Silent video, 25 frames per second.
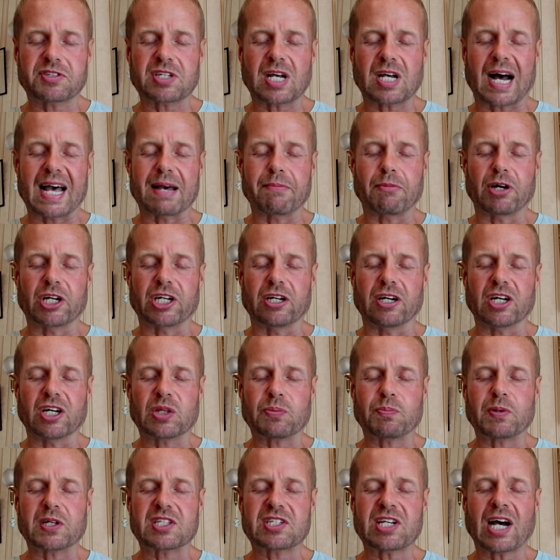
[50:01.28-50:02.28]
of time on
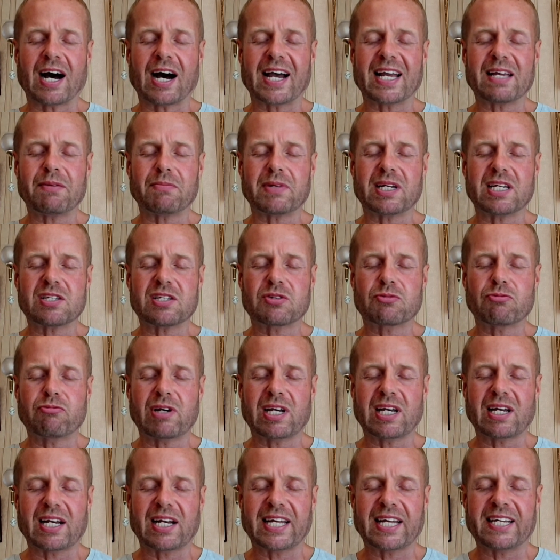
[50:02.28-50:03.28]
Earth, but time is
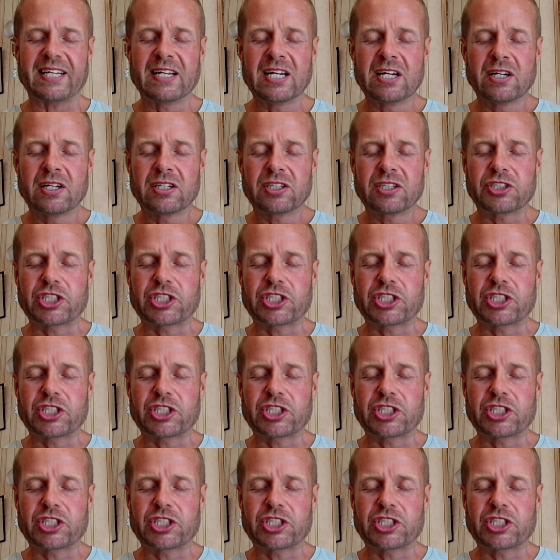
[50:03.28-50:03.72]
really